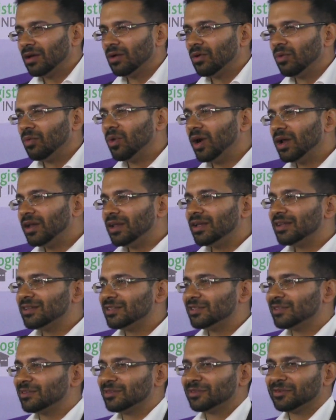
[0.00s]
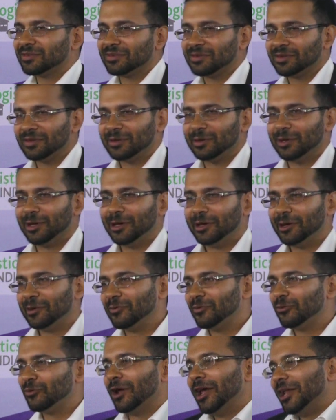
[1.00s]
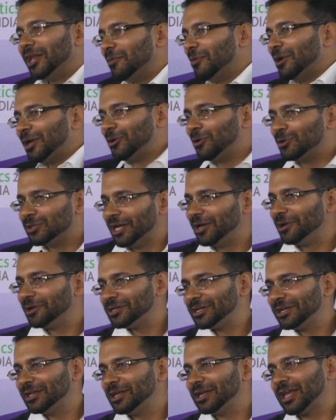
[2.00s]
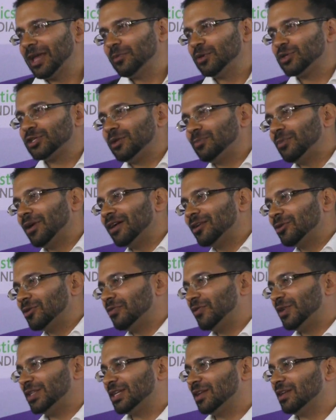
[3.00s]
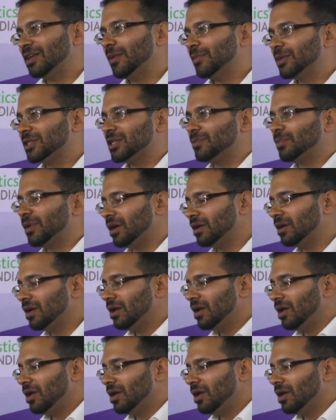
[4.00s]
what is, for anybody who's interested in the chemistry part or the physical chemistry part,